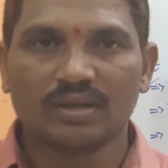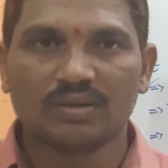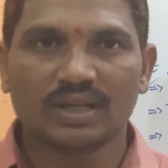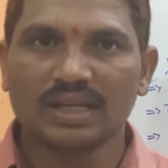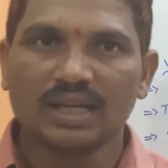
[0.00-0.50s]

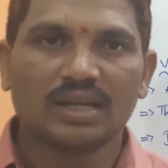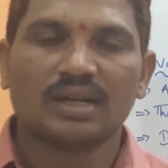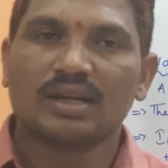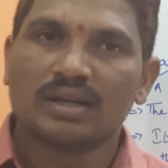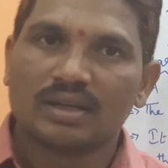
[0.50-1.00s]
Okay.
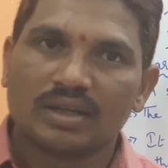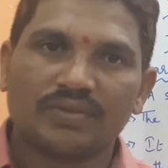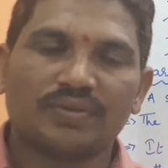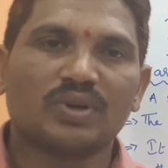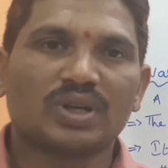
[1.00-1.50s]

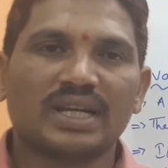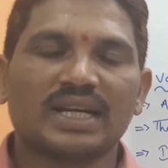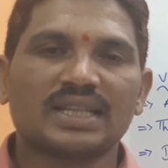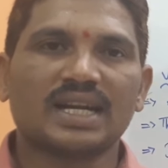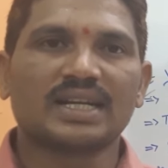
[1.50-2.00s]
If you
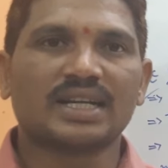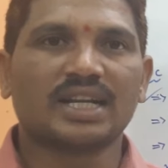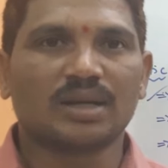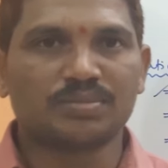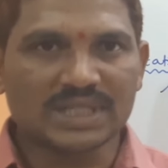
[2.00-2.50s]
create the 100
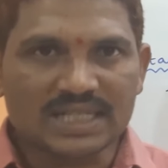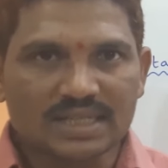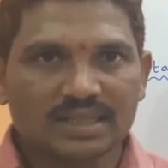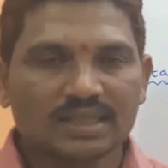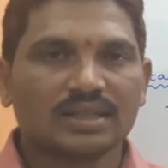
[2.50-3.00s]
object
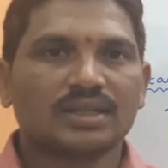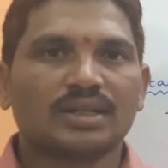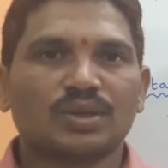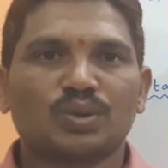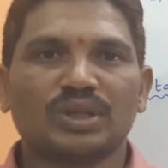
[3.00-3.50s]

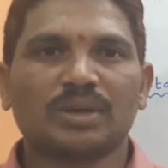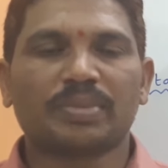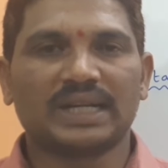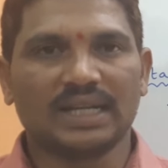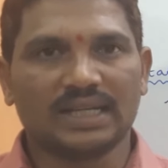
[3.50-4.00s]
to a
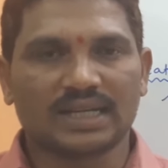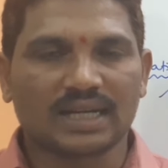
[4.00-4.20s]
particular